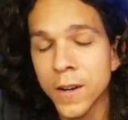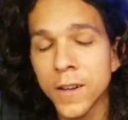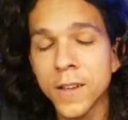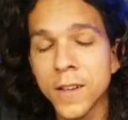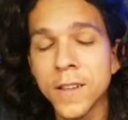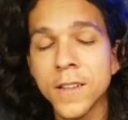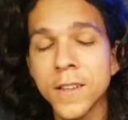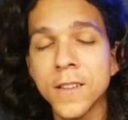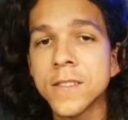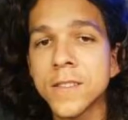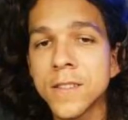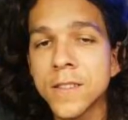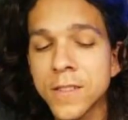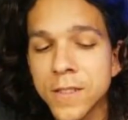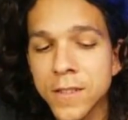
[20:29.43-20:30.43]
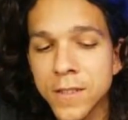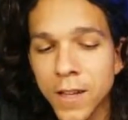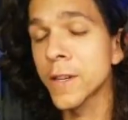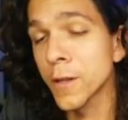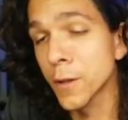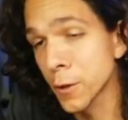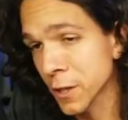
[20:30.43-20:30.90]
anamorphic
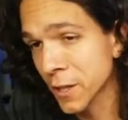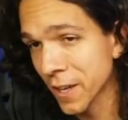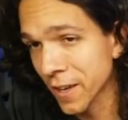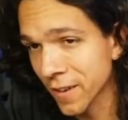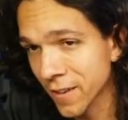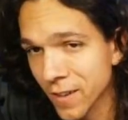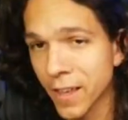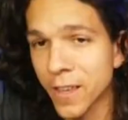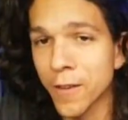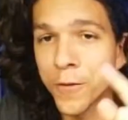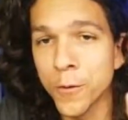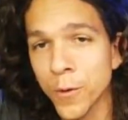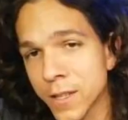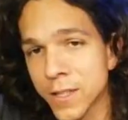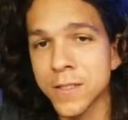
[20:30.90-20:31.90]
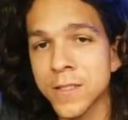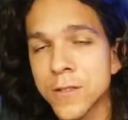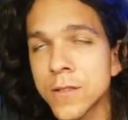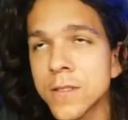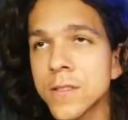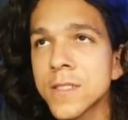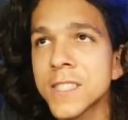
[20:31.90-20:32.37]
looking. Like if you want a
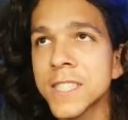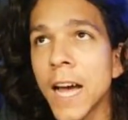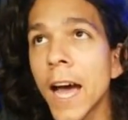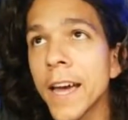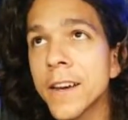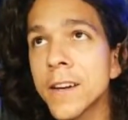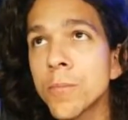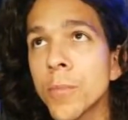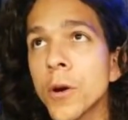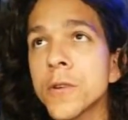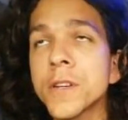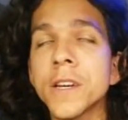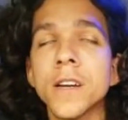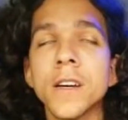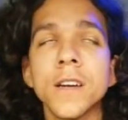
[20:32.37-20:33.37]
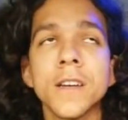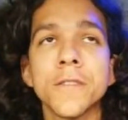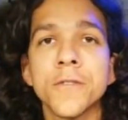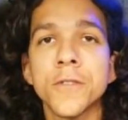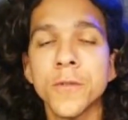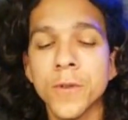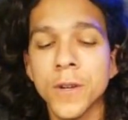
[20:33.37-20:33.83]
tighter bokeh,
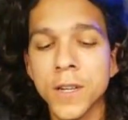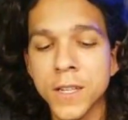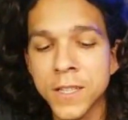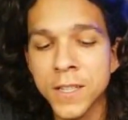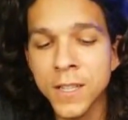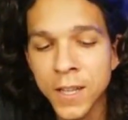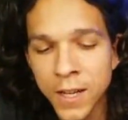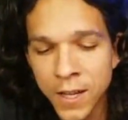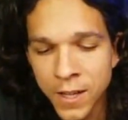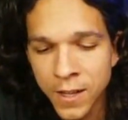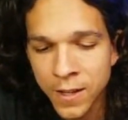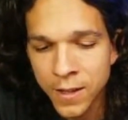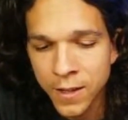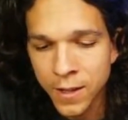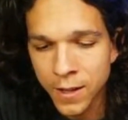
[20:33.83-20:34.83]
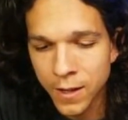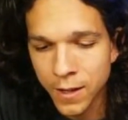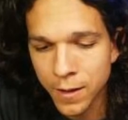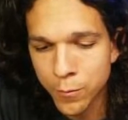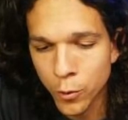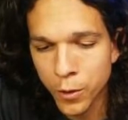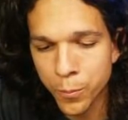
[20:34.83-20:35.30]
if you want uh,
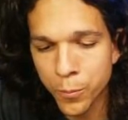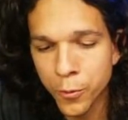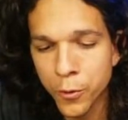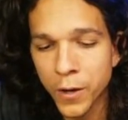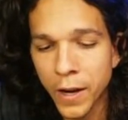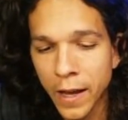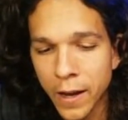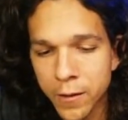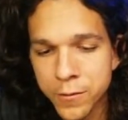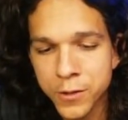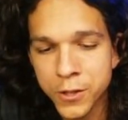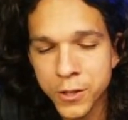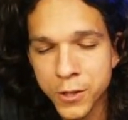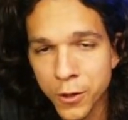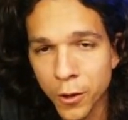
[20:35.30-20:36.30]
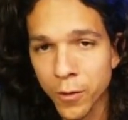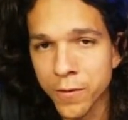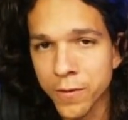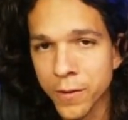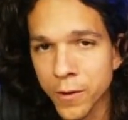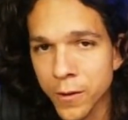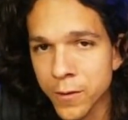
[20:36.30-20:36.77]
more pronounced
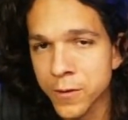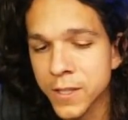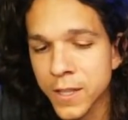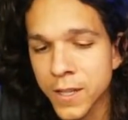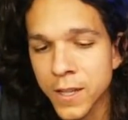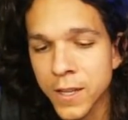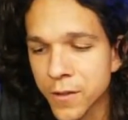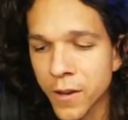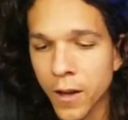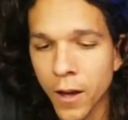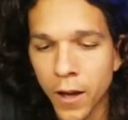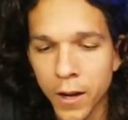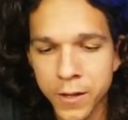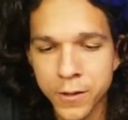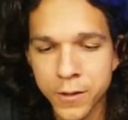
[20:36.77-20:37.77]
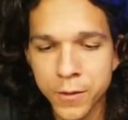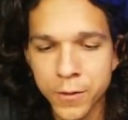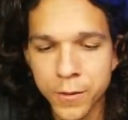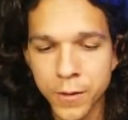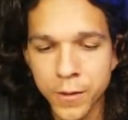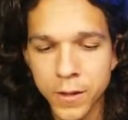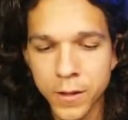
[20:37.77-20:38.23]
ovals, you got to do a little bit of
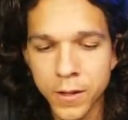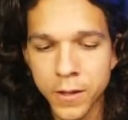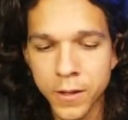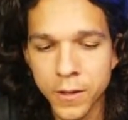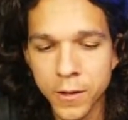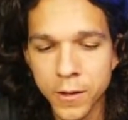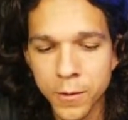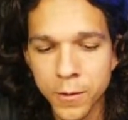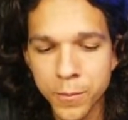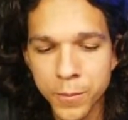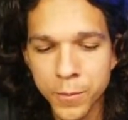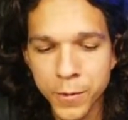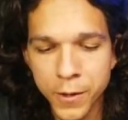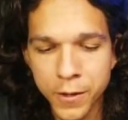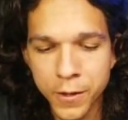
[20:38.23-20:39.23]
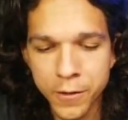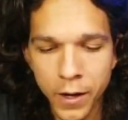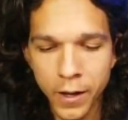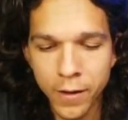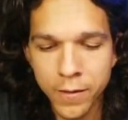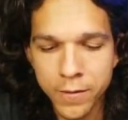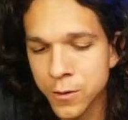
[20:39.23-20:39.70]
modding since the squeeze
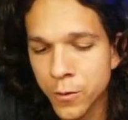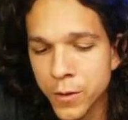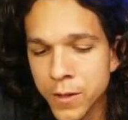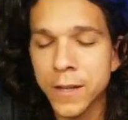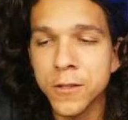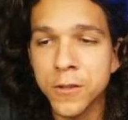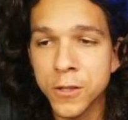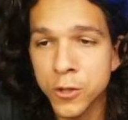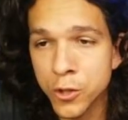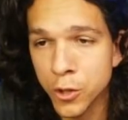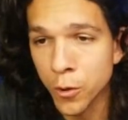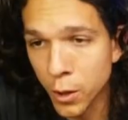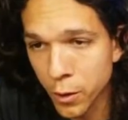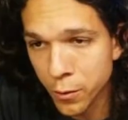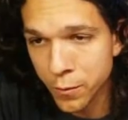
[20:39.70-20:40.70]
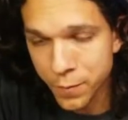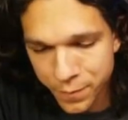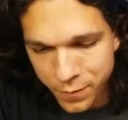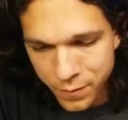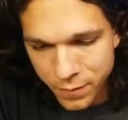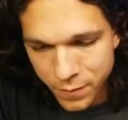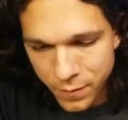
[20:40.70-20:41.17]
factor is so low.
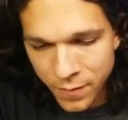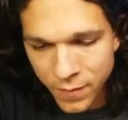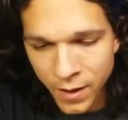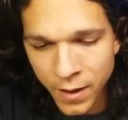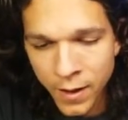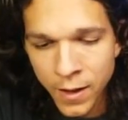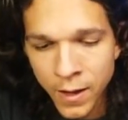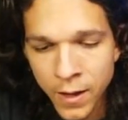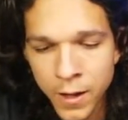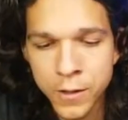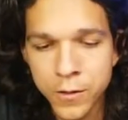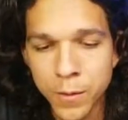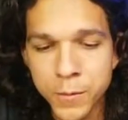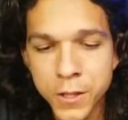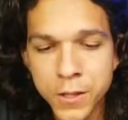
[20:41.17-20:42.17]
So I'm just